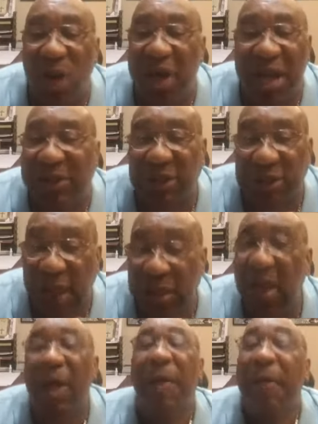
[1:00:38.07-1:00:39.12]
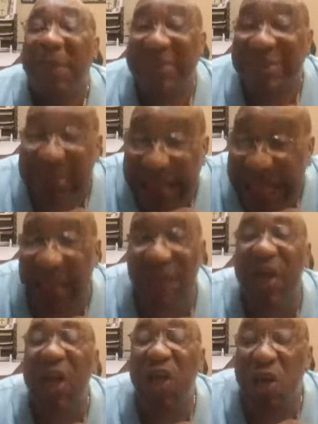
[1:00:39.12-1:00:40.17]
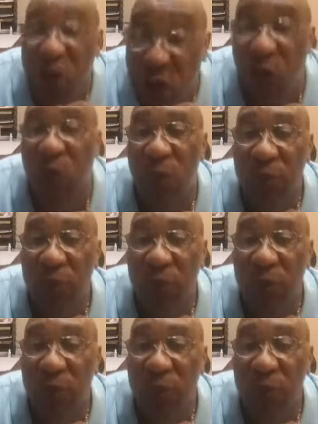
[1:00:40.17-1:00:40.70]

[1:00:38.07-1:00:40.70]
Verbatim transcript: to necessarily believe in you.